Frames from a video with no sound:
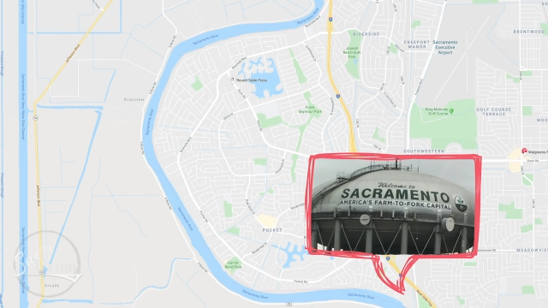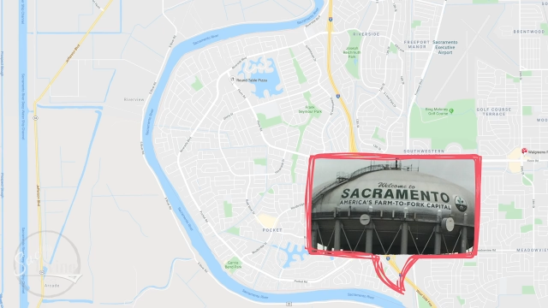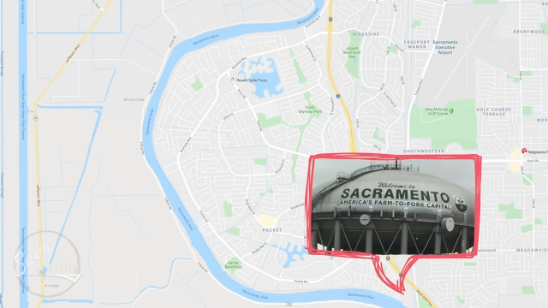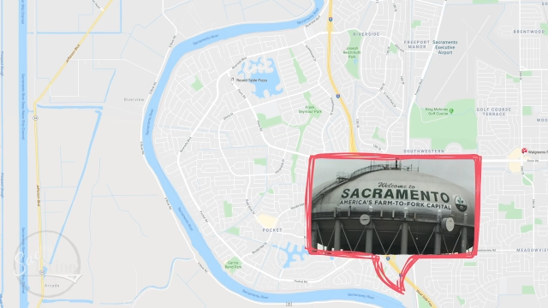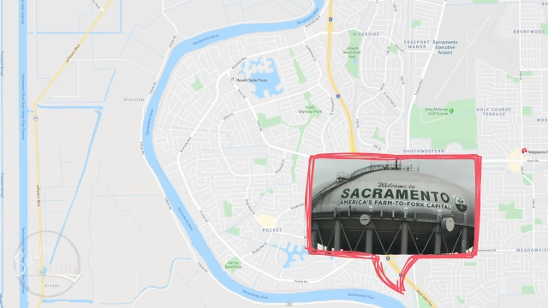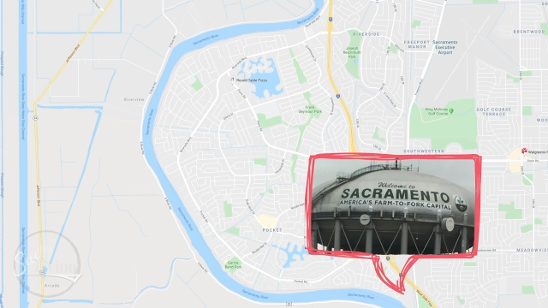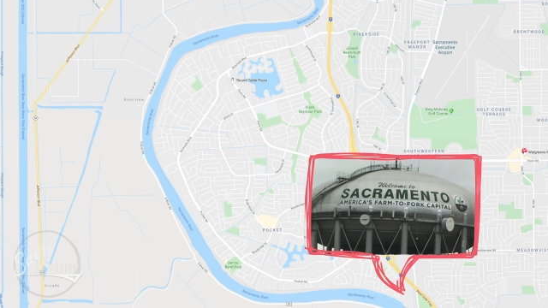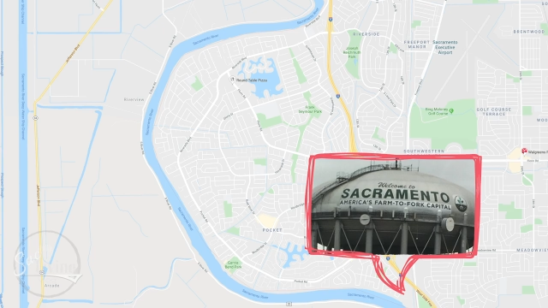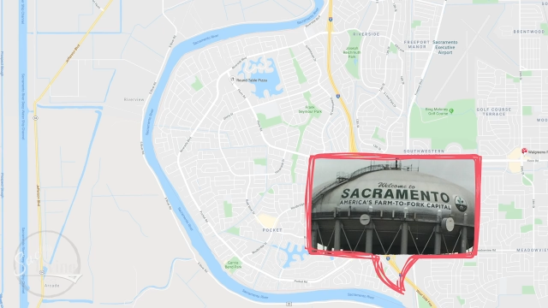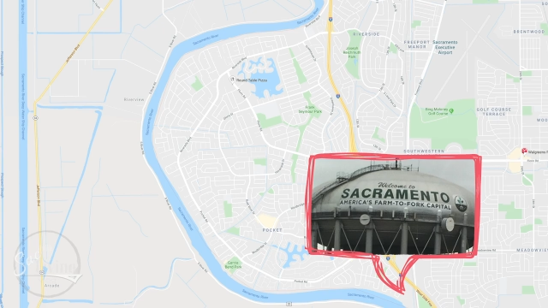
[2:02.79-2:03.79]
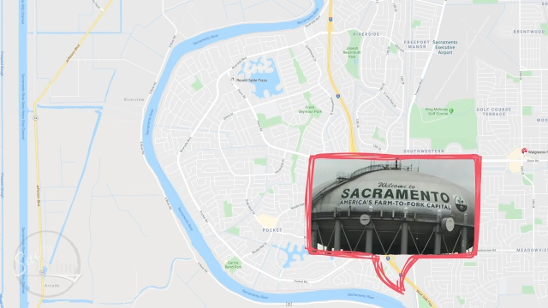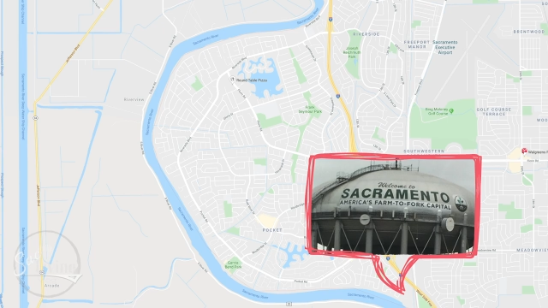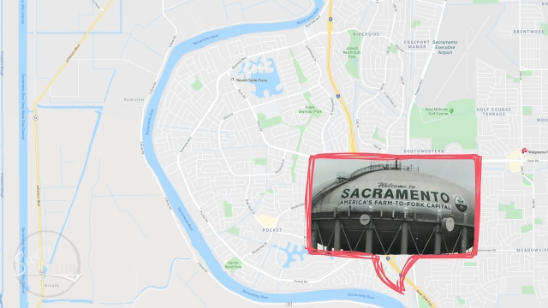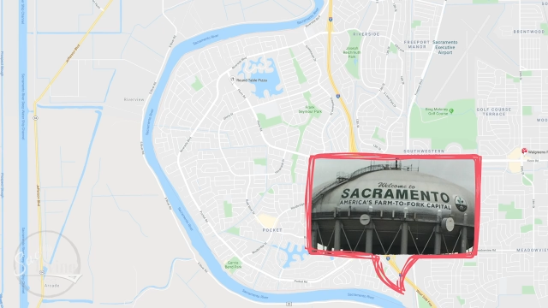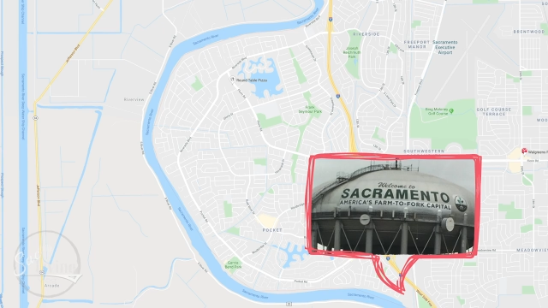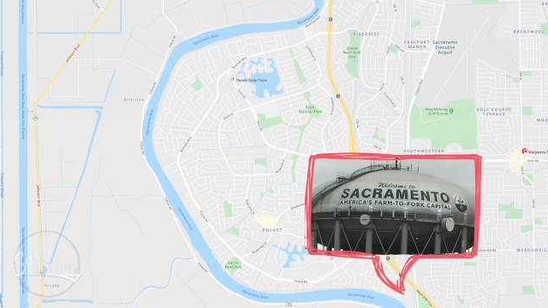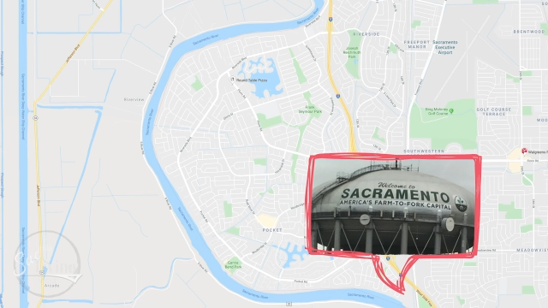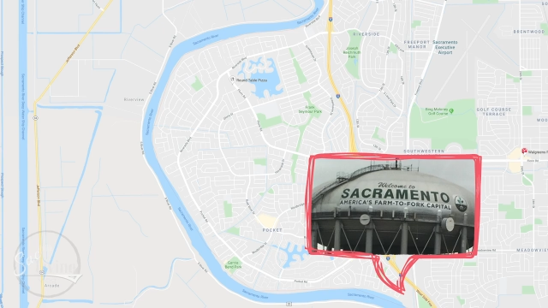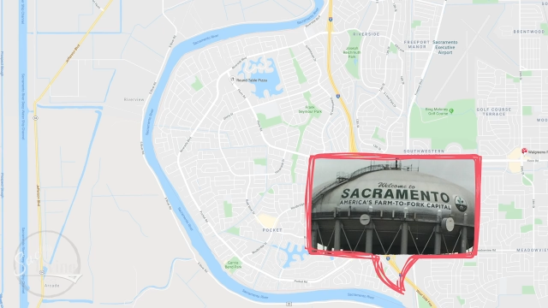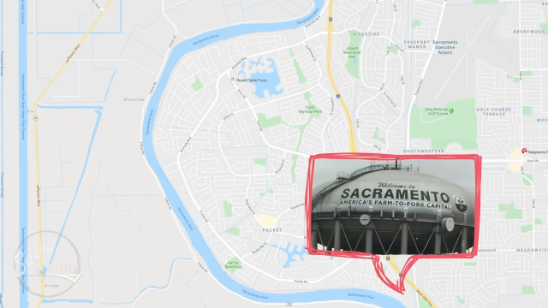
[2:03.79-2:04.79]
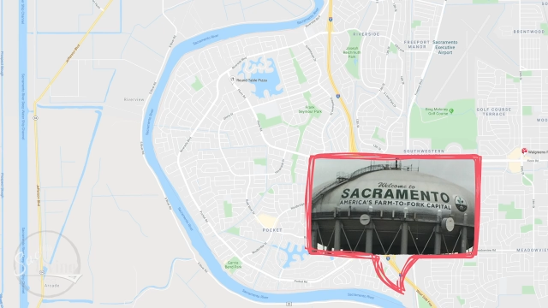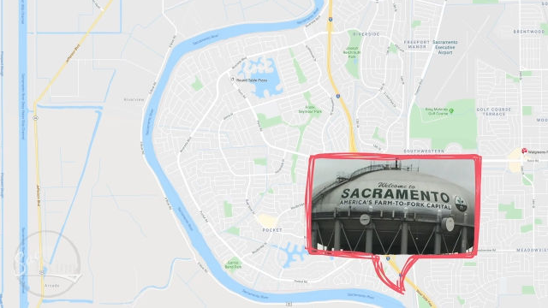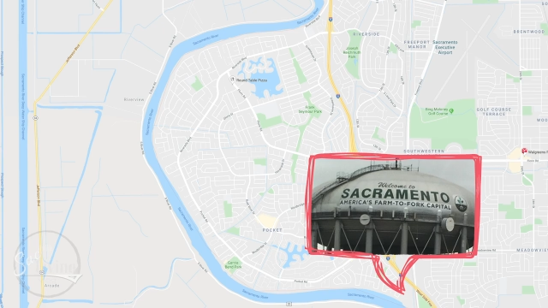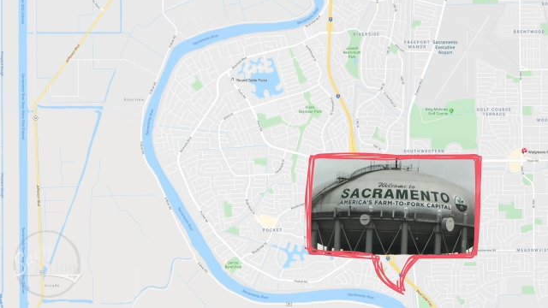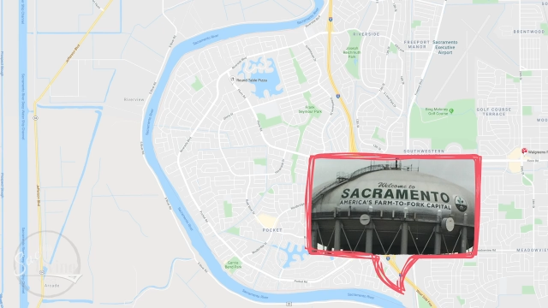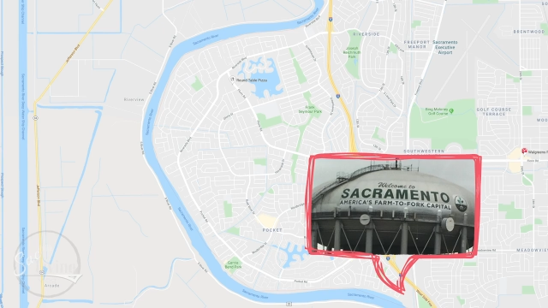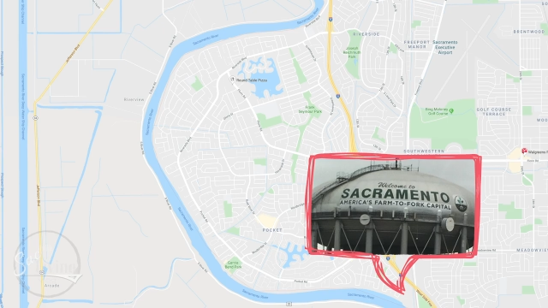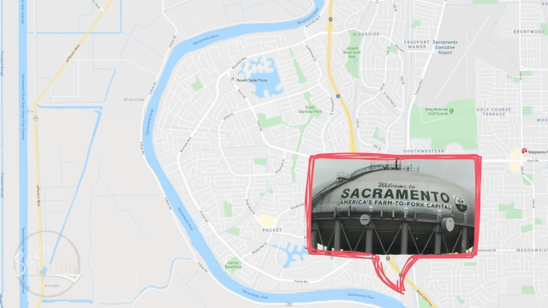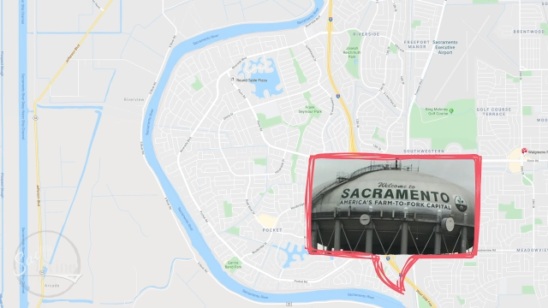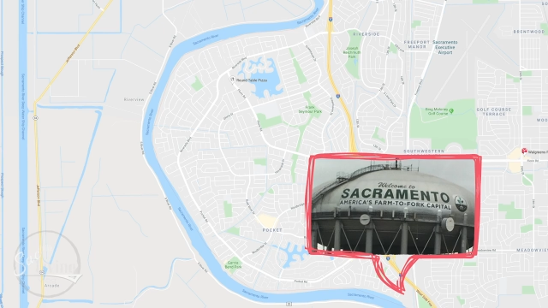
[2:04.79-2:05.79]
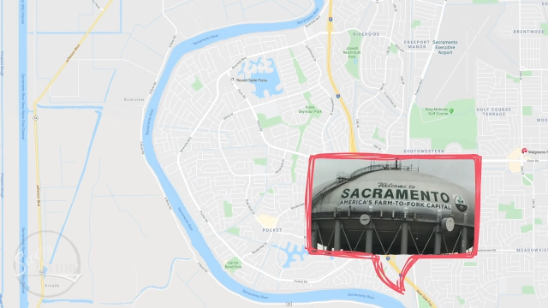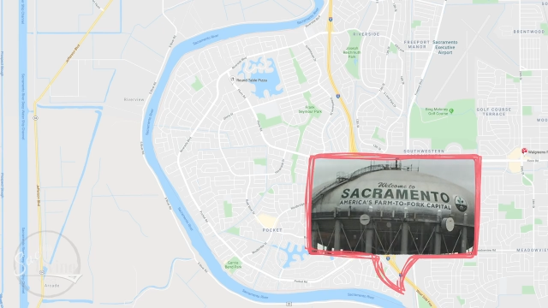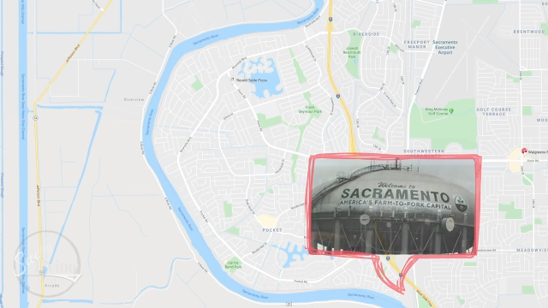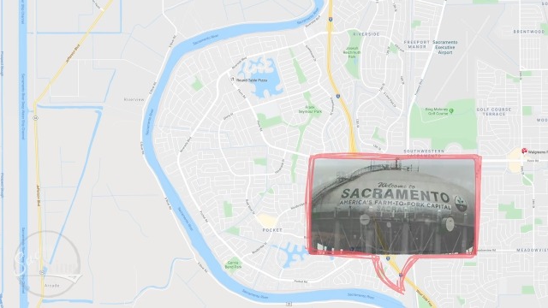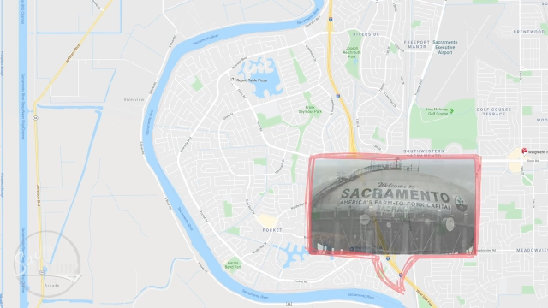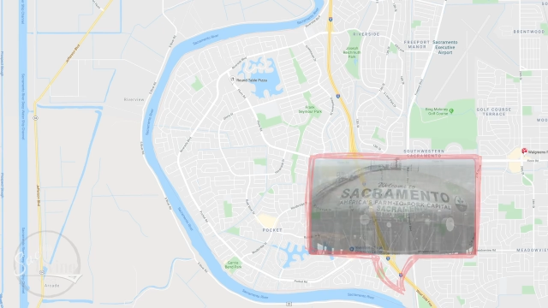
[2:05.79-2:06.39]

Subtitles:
Nobody's mouth can be seen.